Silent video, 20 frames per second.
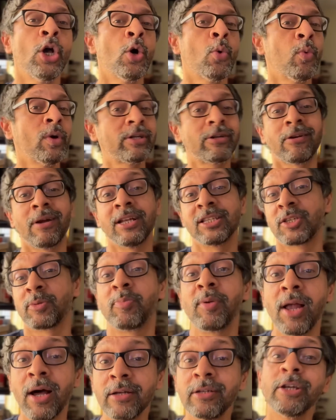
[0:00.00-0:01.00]
were
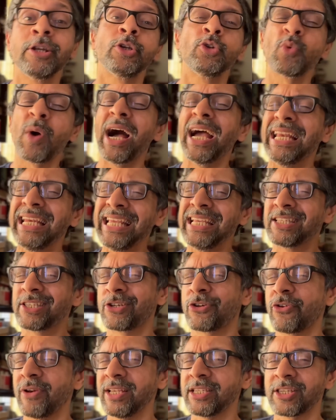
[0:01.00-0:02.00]
transplanted into highly
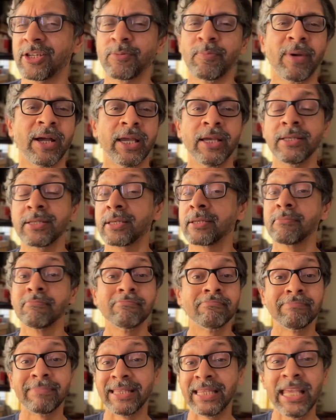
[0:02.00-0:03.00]
stressed mice,
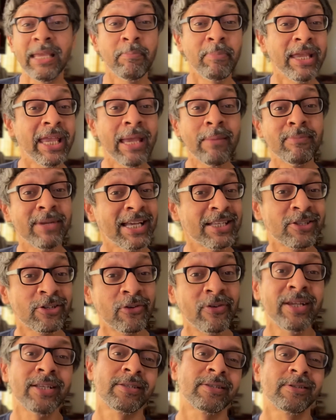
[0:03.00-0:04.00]
they became less
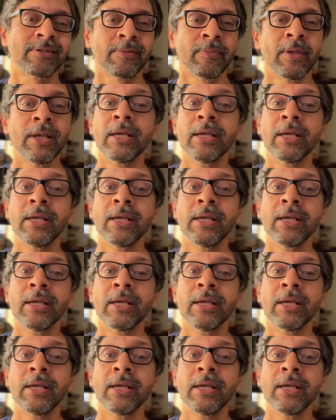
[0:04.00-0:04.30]
stressed.